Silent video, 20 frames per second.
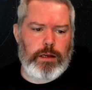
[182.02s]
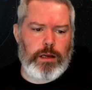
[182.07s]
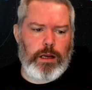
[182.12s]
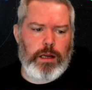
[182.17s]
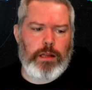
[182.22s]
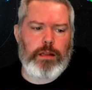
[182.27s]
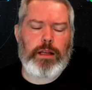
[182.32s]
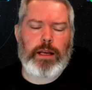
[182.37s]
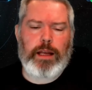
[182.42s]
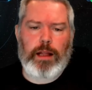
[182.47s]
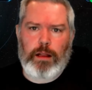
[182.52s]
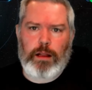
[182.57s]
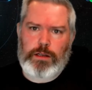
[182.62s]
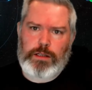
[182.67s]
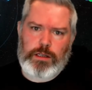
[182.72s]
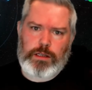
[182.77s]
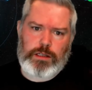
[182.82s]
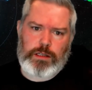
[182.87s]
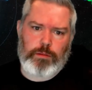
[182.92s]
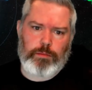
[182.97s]

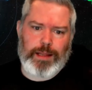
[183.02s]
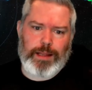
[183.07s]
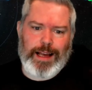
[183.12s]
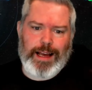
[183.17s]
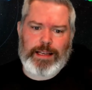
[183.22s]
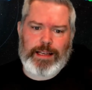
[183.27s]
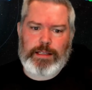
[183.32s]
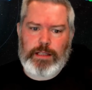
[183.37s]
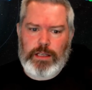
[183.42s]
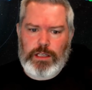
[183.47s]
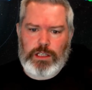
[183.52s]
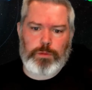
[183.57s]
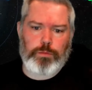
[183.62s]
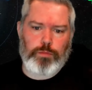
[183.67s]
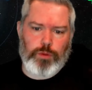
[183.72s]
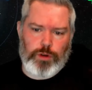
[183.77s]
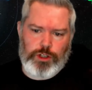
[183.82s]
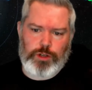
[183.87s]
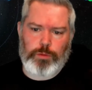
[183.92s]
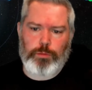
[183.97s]
this
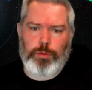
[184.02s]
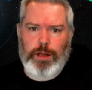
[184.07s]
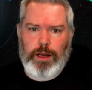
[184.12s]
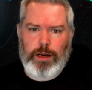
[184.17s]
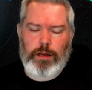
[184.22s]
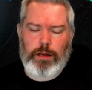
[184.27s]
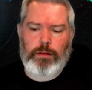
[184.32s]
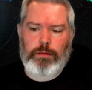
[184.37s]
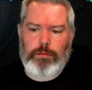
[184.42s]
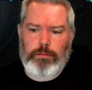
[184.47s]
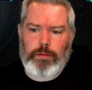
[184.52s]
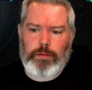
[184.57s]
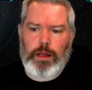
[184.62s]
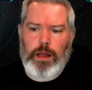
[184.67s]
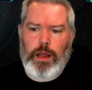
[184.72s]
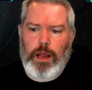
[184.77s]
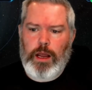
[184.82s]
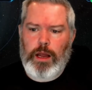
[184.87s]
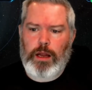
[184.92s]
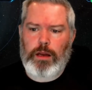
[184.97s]
prison planet,
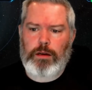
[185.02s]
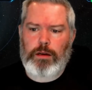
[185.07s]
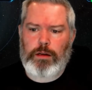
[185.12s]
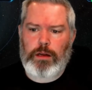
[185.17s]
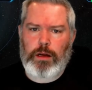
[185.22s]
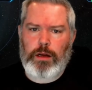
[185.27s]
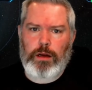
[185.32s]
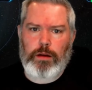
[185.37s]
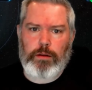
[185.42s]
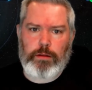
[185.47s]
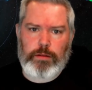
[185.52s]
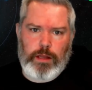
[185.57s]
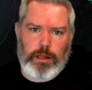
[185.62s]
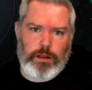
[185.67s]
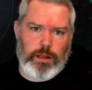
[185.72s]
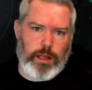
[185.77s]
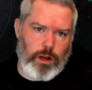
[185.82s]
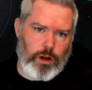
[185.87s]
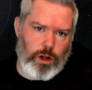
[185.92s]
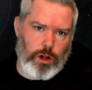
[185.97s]
and that
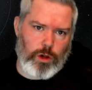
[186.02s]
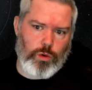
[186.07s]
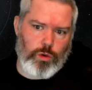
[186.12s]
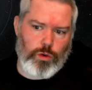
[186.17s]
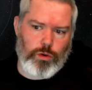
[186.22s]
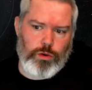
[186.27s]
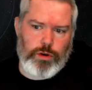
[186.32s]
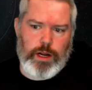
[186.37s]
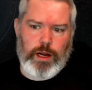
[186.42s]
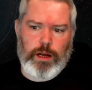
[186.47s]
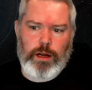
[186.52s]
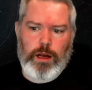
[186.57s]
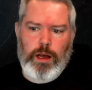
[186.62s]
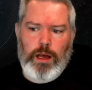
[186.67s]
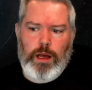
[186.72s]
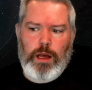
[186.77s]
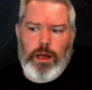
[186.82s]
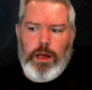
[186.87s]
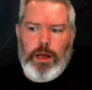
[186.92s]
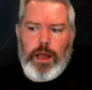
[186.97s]
they call Quarterdeck,
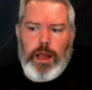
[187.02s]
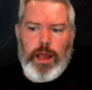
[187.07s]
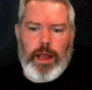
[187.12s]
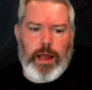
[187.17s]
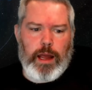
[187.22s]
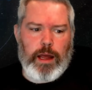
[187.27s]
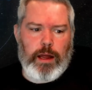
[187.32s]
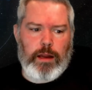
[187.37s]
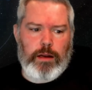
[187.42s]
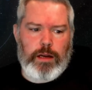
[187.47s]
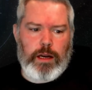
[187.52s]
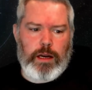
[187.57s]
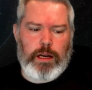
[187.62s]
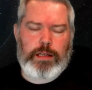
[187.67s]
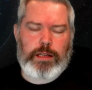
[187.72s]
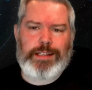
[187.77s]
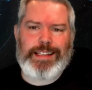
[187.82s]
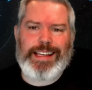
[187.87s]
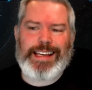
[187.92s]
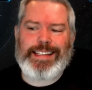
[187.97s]
and it
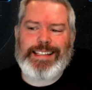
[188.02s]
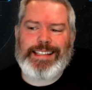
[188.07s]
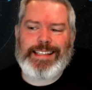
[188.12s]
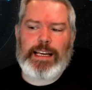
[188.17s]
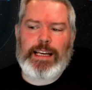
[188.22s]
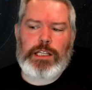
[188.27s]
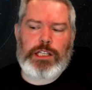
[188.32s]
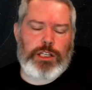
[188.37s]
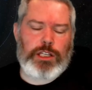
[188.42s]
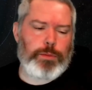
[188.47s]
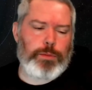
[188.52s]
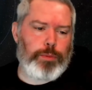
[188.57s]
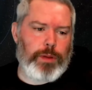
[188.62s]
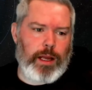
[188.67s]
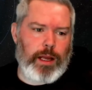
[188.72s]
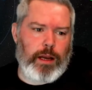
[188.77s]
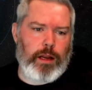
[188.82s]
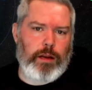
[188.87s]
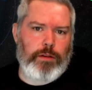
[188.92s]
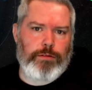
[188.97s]
is the sixth
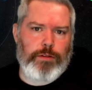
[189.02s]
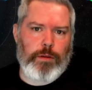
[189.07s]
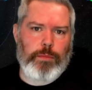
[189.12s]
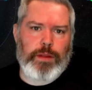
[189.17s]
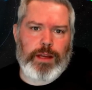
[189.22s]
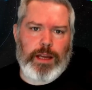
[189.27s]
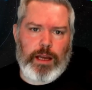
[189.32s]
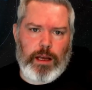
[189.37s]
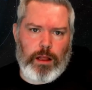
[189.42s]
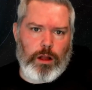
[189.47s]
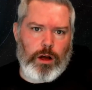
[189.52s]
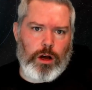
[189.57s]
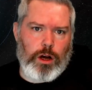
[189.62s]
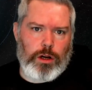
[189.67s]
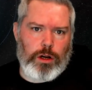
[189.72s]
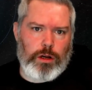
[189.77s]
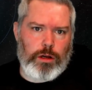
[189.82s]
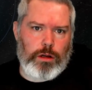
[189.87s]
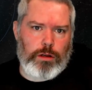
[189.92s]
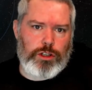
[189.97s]
planet from the
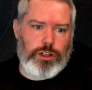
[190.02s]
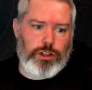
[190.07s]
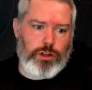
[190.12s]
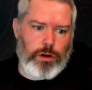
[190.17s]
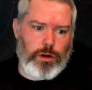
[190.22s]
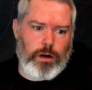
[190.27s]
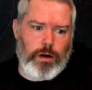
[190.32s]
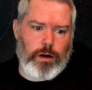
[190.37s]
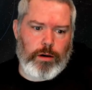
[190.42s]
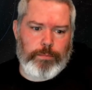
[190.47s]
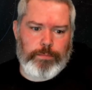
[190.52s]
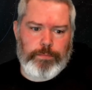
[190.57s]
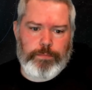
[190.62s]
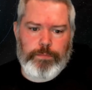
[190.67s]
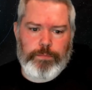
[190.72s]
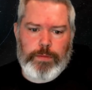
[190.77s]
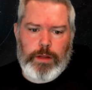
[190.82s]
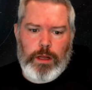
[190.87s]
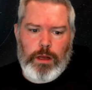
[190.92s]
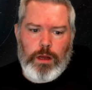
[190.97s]
Kellogg star.
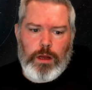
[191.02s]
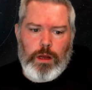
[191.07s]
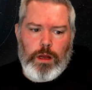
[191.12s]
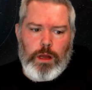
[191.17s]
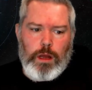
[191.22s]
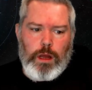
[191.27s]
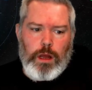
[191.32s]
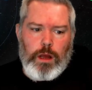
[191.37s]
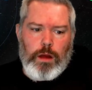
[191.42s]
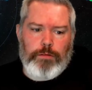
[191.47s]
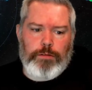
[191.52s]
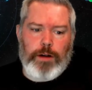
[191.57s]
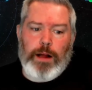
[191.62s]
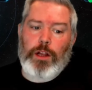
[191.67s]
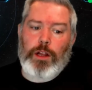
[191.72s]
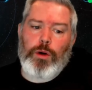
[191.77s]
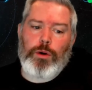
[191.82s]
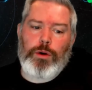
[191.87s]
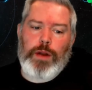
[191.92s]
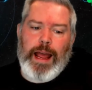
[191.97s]

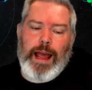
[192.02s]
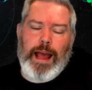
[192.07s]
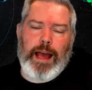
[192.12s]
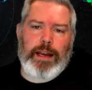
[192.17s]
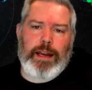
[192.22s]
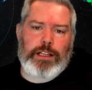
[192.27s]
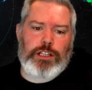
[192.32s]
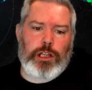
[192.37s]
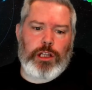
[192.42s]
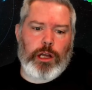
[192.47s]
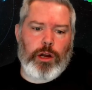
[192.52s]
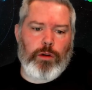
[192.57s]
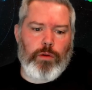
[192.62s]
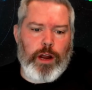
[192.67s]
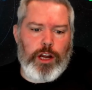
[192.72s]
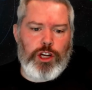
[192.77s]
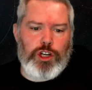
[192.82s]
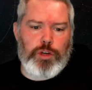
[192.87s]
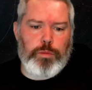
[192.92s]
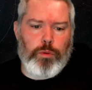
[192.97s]
Followed at its
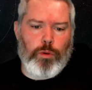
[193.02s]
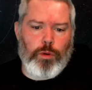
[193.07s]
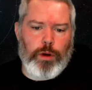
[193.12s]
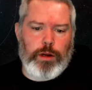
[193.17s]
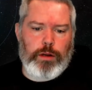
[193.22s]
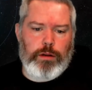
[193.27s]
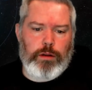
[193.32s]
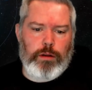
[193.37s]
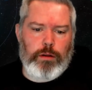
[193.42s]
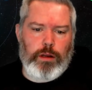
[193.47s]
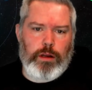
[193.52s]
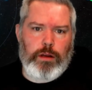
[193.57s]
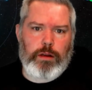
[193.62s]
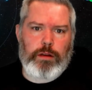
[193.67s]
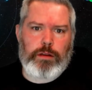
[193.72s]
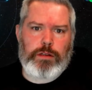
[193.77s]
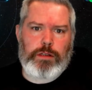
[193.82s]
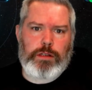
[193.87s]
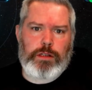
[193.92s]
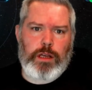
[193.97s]
Lagrange point
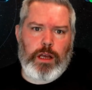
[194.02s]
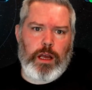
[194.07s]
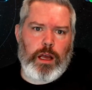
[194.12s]
is